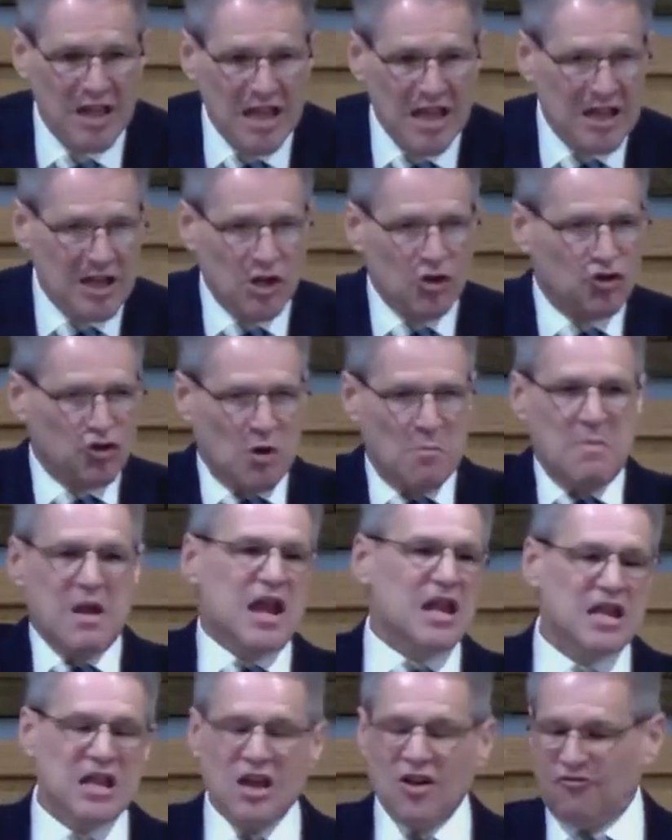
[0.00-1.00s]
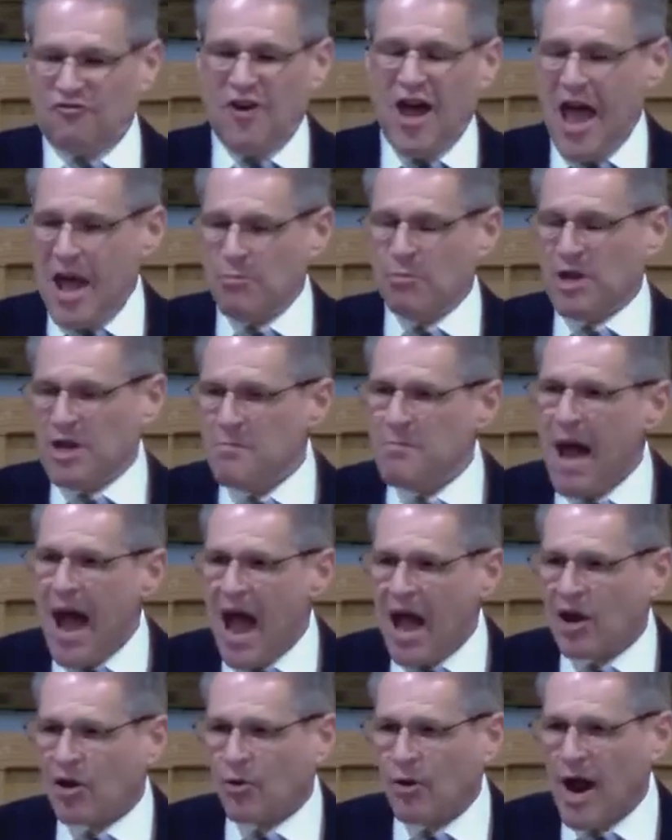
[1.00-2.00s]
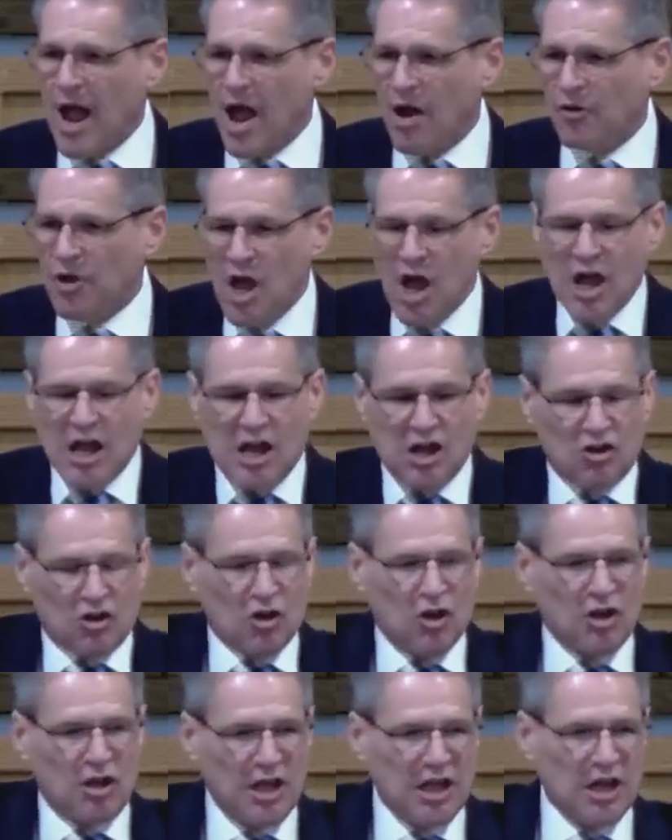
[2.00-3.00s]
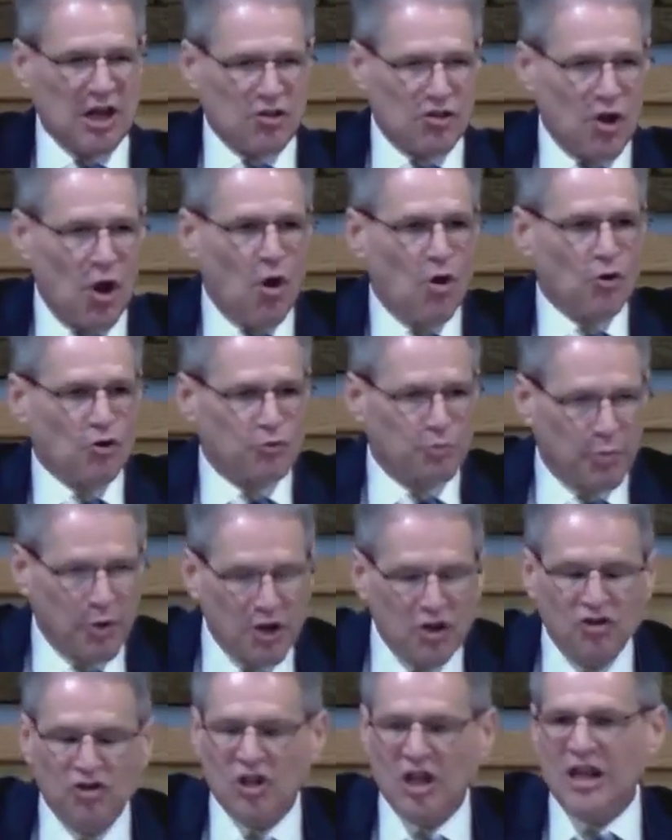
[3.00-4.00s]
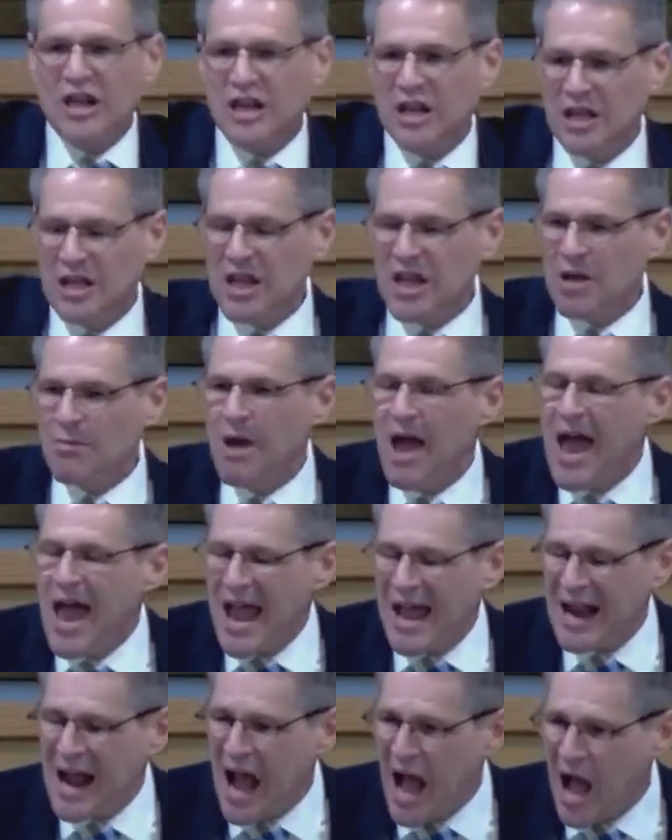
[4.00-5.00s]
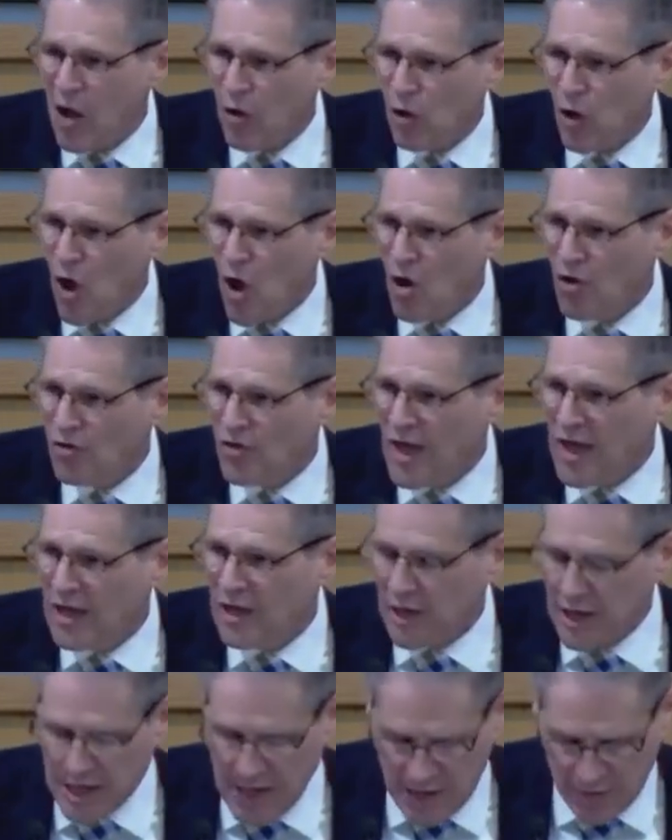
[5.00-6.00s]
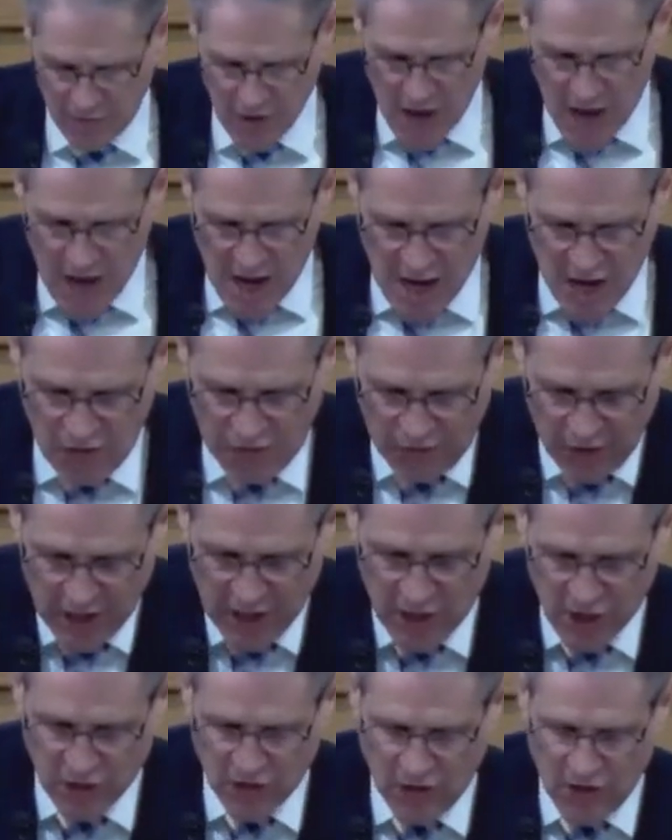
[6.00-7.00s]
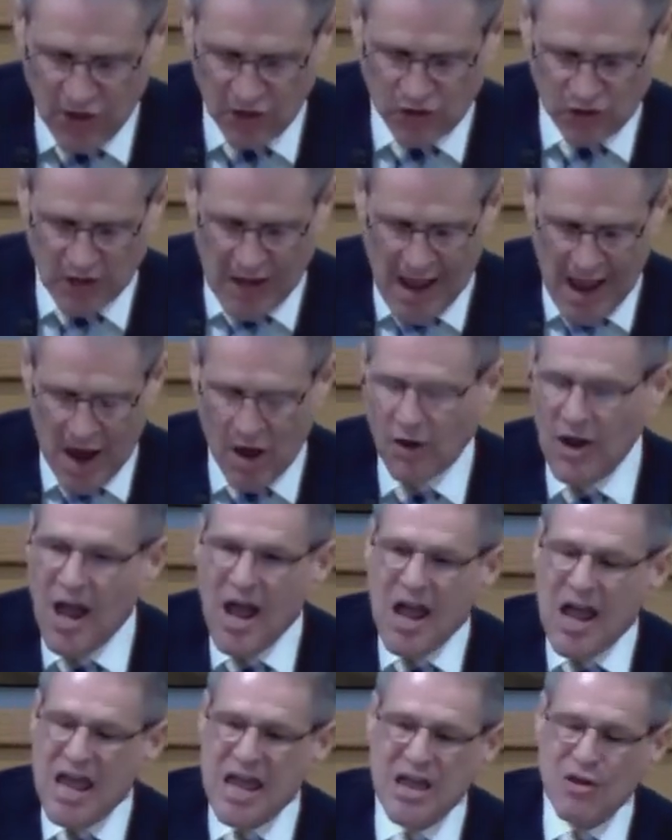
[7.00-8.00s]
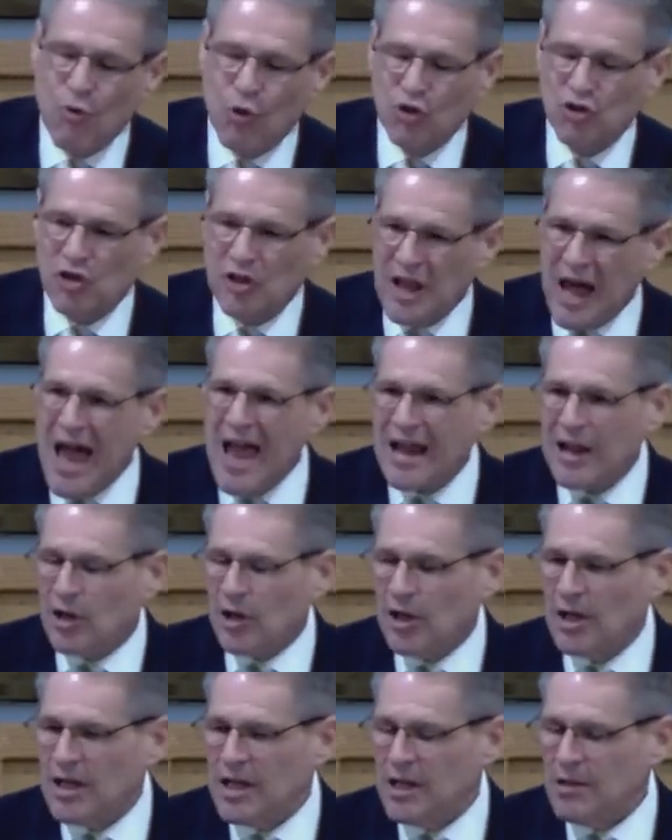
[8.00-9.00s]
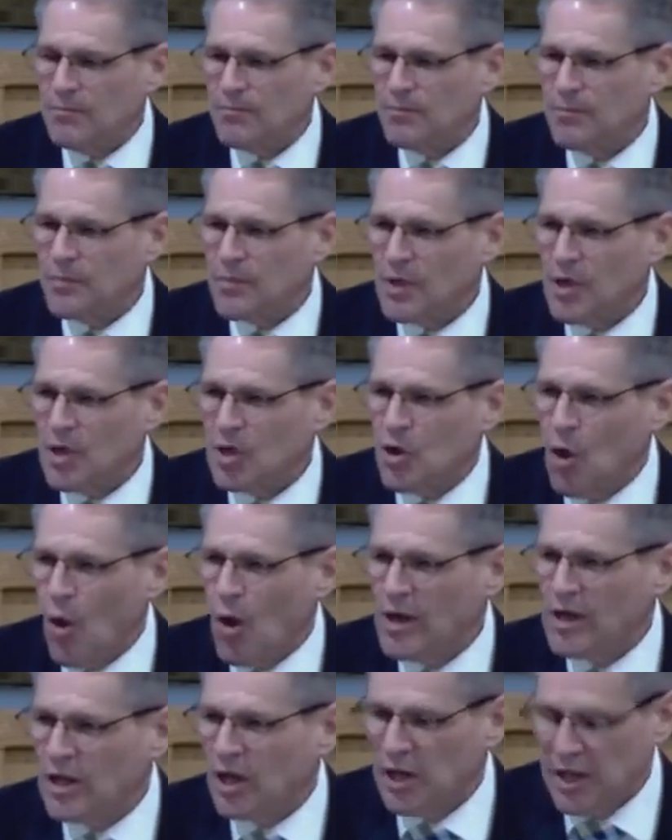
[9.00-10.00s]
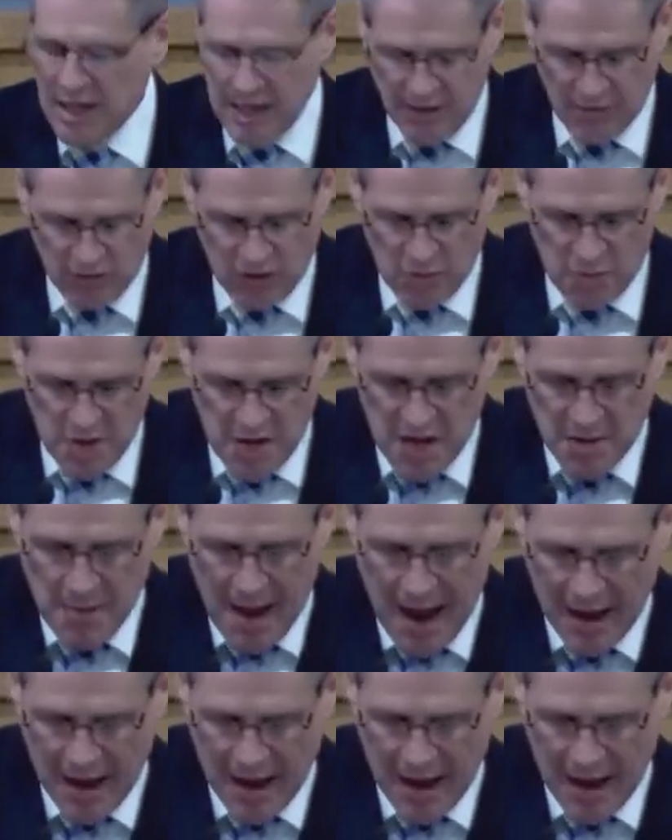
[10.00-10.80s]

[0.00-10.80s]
in his immediate family background. He's looking at those preceding him and how long they lived. He figured this out. He was likely going to live to be about